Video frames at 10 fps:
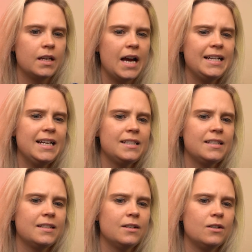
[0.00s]
I
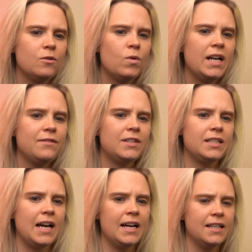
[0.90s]
guess what I've
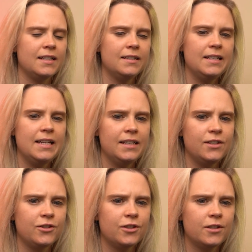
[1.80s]
decided
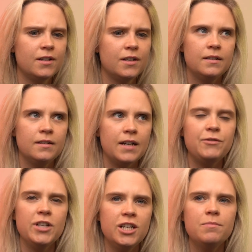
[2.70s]
is I've
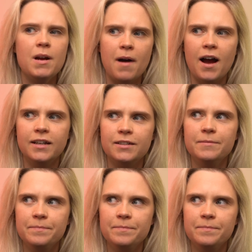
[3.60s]
changed my mind